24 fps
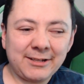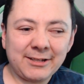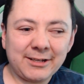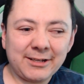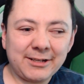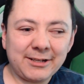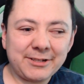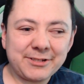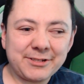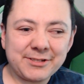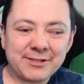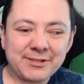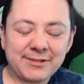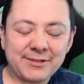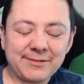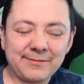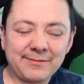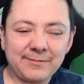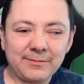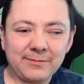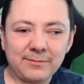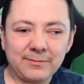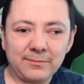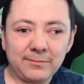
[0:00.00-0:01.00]
just
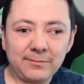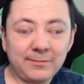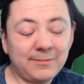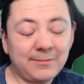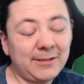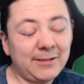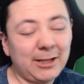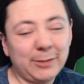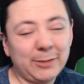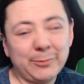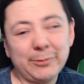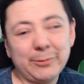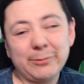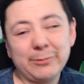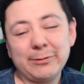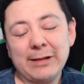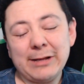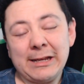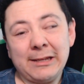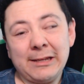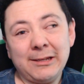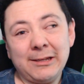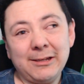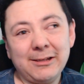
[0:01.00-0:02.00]
help you
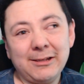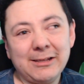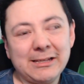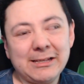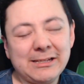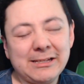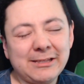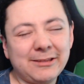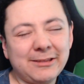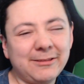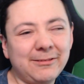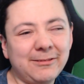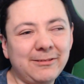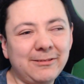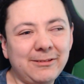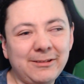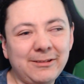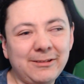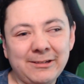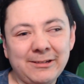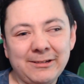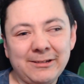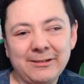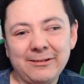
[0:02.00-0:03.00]
in
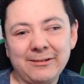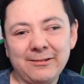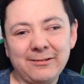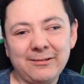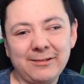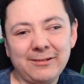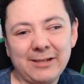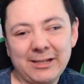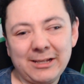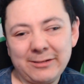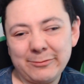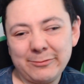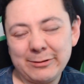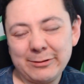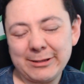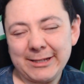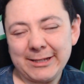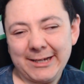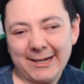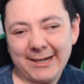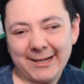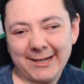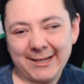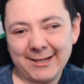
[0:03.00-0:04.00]
any way
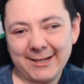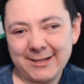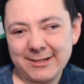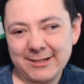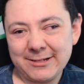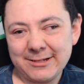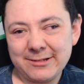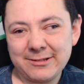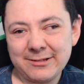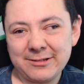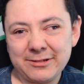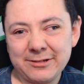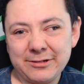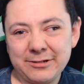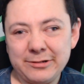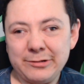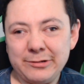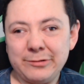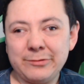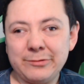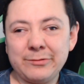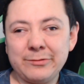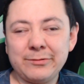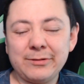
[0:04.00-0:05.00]
that I can
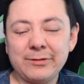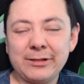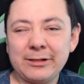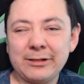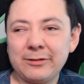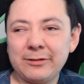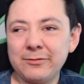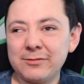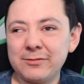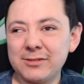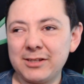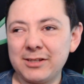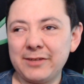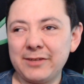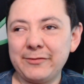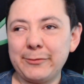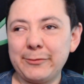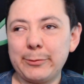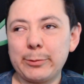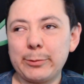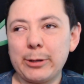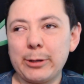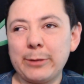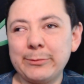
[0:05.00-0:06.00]
to, solve
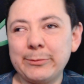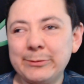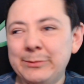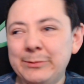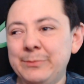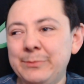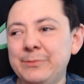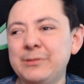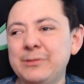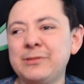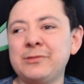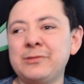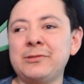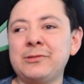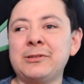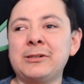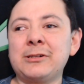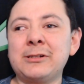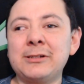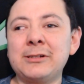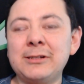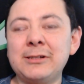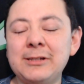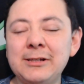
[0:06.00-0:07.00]
your problems
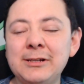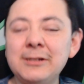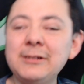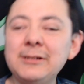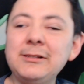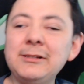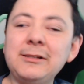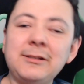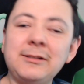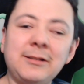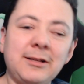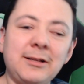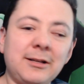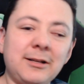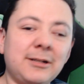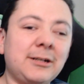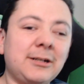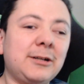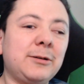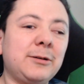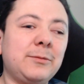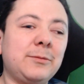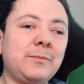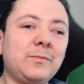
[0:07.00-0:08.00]
or
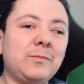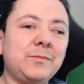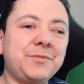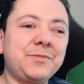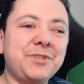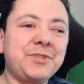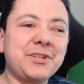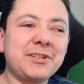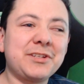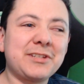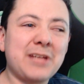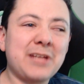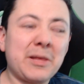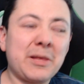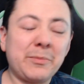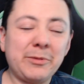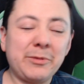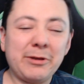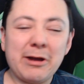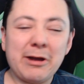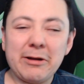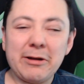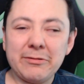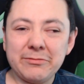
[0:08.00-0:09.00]
just help
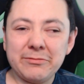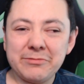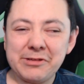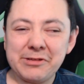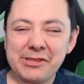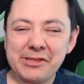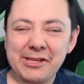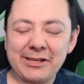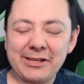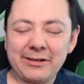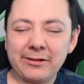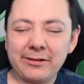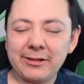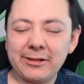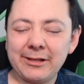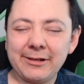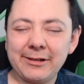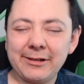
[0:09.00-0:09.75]
you out with anything.